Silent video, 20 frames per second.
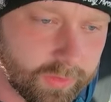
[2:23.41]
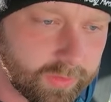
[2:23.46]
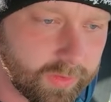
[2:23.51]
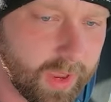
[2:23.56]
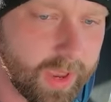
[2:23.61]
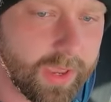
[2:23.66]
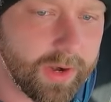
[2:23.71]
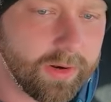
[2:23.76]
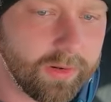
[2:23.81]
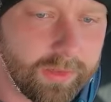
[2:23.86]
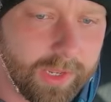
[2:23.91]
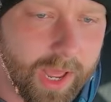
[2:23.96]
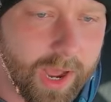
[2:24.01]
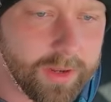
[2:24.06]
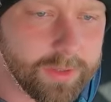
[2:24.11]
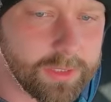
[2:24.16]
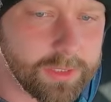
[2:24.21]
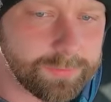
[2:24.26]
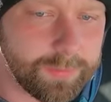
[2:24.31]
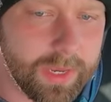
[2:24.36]
say it out
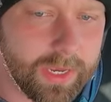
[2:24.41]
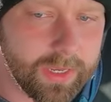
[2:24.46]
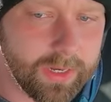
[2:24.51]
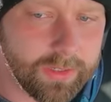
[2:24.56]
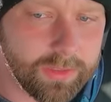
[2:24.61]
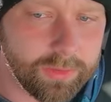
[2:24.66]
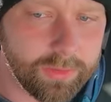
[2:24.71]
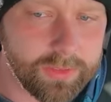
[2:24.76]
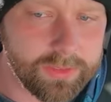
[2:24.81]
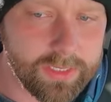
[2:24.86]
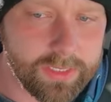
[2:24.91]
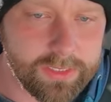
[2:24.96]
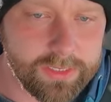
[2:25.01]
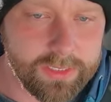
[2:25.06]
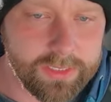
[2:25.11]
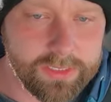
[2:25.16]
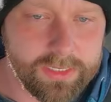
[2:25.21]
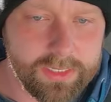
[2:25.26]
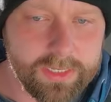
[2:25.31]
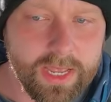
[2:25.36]
loud, you speak it into
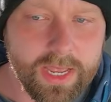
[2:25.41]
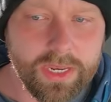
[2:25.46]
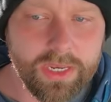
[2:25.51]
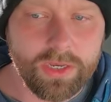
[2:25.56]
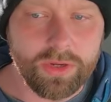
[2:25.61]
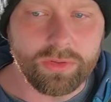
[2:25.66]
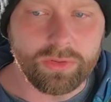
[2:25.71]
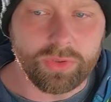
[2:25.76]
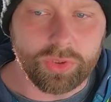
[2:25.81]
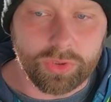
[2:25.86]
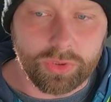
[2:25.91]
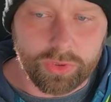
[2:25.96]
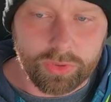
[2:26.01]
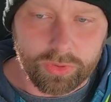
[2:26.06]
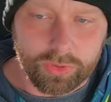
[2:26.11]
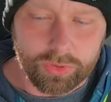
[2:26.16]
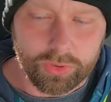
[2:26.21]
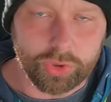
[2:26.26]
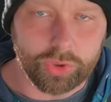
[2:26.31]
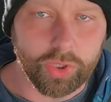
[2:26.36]
existence, and then you
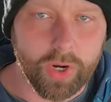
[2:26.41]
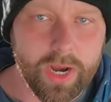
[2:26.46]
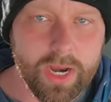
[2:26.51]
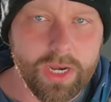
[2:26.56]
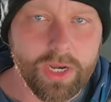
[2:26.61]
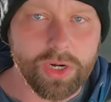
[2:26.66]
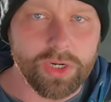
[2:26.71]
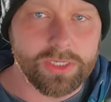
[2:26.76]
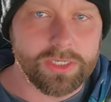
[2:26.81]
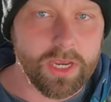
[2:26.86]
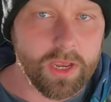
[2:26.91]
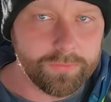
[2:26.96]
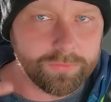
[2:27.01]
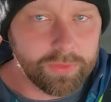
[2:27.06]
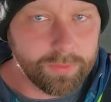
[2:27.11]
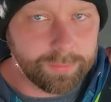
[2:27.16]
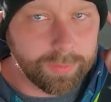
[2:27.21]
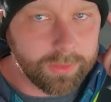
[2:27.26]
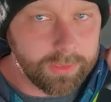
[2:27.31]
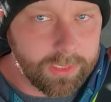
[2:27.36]
train
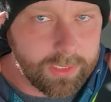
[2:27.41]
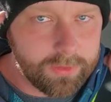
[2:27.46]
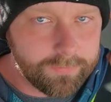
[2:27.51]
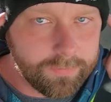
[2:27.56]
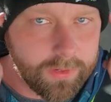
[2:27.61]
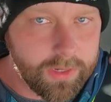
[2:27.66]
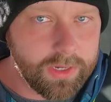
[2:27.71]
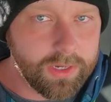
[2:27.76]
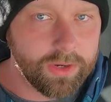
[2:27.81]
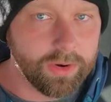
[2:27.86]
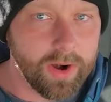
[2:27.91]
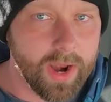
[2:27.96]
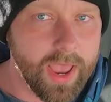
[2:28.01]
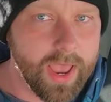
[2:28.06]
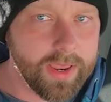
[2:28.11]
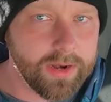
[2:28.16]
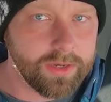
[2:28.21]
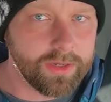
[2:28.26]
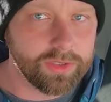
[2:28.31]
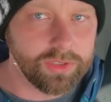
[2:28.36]
yourself to believe it in your
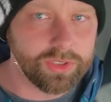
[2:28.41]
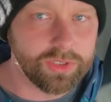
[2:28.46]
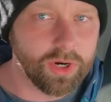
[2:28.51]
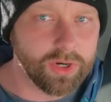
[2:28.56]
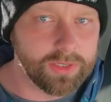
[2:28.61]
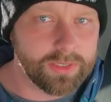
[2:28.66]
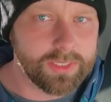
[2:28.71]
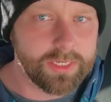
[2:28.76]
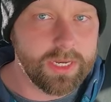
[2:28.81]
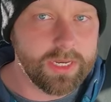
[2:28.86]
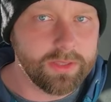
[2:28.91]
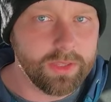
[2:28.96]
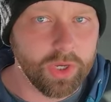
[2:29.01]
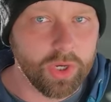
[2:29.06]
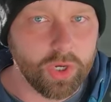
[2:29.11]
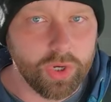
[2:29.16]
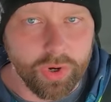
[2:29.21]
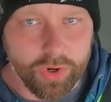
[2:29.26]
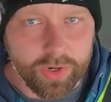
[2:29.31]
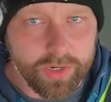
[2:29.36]
head, and you'll start seeing
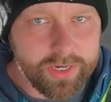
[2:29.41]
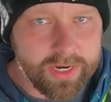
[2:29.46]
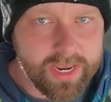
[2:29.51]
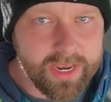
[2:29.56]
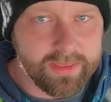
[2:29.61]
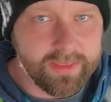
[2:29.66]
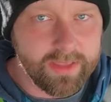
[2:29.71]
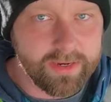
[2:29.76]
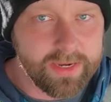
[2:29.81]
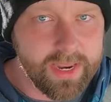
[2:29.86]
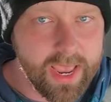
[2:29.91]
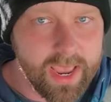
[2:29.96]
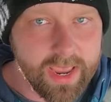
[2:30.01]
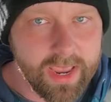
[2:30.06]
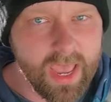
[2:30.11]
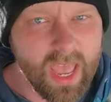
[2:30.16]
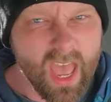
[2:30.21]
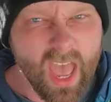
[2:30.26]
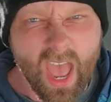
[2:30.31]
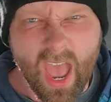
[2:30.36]
the good in the
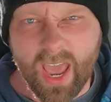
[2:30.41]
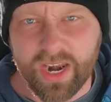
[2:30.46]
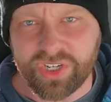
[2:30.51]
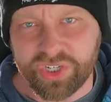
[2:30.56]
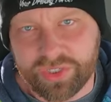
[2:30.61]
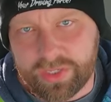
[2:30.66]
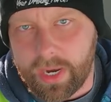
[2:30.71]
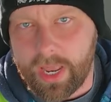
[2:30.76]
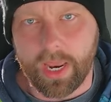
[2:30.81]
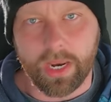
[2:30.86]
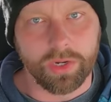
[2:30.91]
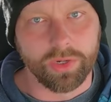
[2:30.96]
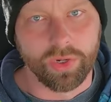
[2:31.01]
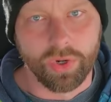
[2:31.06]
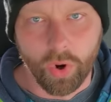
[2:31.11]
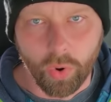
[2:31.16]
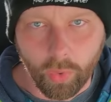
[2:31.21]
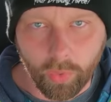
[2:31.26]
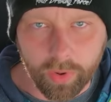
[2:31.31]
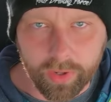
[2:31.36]
day and just
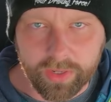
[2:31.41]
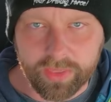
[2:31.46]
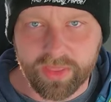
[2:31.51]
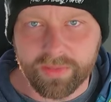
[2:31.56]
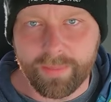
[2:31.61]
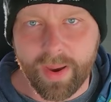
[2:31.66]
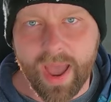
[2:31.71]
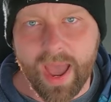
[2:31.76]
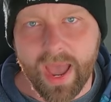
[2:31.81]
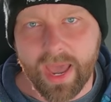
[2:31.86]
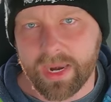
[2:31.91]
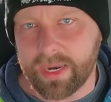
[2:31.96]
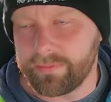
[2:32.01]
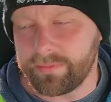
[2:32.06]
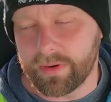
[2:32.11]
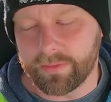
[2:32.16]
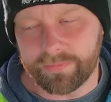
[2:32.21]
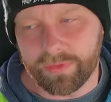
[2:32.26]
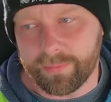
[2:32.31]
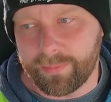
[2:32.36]
ignoring the bad,
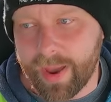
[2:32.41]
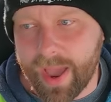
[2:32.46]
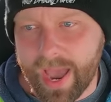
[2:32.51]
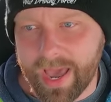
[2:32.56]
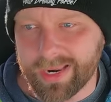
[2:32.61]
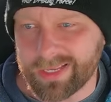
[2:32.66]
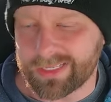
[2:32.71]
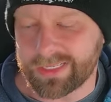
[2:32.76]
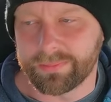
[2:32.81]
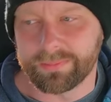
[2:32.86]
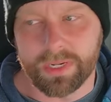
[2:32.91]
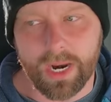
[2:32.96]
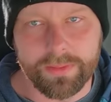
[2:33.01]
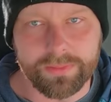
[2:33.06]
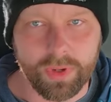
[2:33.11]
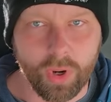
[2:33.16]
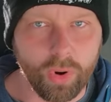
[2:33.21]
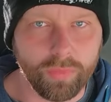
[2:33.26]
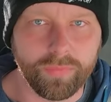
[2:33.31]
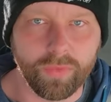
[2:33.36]
even if the bad is
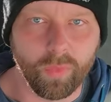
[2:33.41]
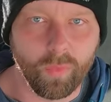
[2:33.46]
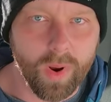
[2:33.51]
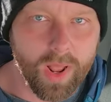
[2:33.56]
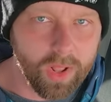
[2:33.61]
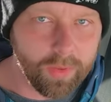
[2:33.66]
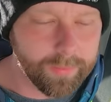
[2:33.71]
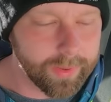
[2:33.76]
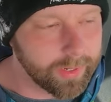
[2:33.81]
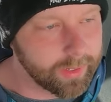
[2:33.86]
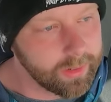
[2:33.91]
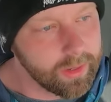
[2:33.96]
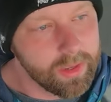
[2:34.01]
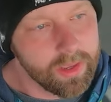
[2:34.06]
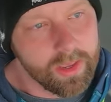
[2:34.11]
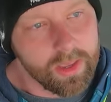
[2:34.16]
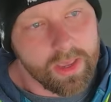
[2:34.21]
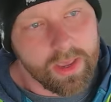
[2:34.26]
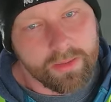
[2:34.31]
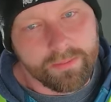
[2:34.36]
sometimes overwhelming.
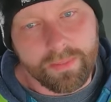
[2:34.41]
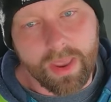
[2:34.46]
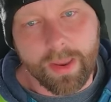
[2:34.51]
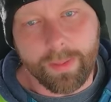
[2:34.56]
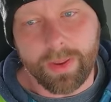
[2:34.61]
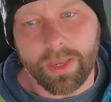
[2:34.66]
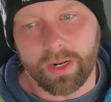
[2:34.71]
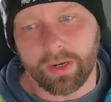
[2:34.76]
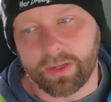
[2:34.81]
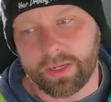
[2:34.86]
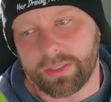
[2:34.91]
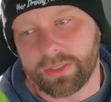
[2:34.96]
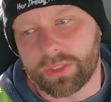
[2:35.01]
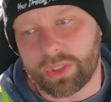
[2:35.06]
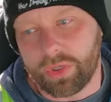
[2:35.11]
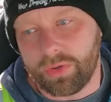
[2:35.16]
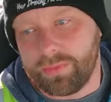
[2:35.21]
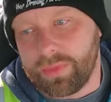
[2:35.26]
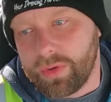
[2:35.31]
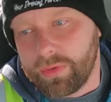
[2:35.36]
Maybe it'll
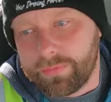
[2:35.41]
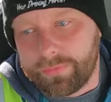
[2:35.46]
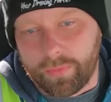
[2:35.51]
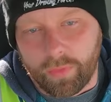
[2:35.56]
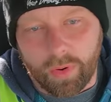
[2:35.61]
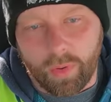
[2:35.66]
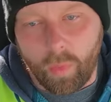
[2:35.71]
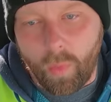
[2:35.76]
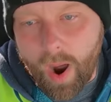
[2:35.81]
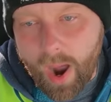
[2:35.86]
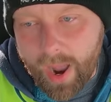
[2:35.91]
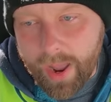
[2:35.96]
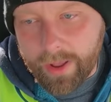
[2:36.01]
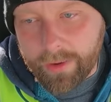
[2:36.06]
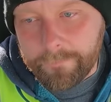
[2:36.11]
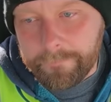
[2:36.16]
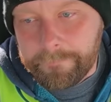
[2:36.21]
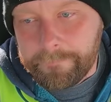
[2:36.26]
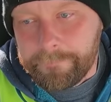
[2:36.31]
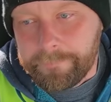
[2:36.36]
consume you for a
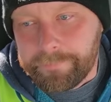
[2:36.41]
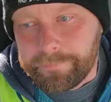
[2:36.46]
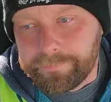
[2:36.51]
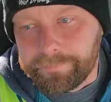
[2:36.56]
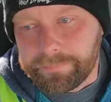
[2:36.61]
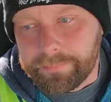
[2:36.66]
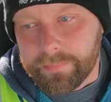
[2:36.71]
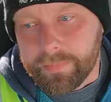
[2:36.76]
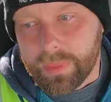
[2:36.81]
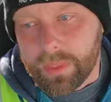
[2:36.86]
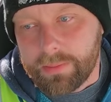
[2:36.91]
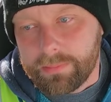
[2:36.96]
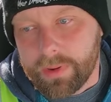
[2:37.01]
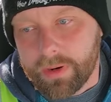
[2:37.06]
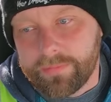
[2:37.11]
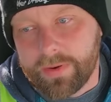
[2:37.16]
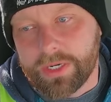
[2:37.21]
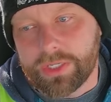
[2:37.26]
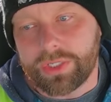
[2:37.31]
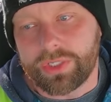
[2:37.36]
while,
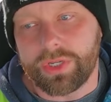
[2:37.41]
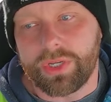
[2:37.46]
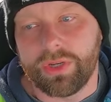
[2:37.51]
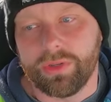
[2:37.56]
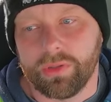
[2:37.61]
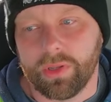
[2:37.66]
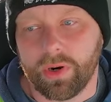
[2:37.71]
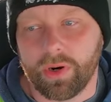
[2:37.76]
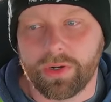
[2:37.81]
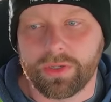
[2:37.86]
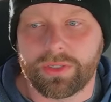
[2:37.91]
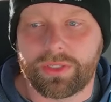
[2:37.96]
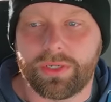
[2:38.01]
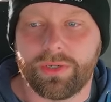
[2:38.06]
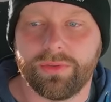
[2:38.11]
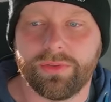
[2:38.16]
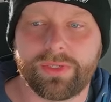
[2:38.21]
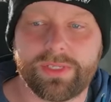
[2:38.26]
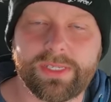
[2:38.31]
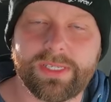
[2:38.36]
but eventually you learn
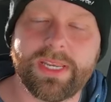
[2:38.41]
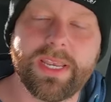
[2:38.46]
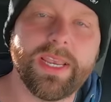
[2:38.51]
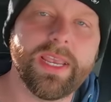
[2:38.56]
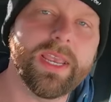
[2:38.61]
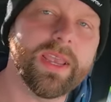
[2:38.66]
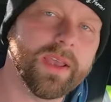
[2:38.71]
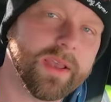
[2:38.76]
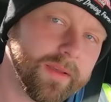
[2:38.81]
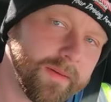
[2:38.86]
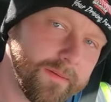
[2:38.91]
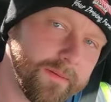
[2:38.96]
to see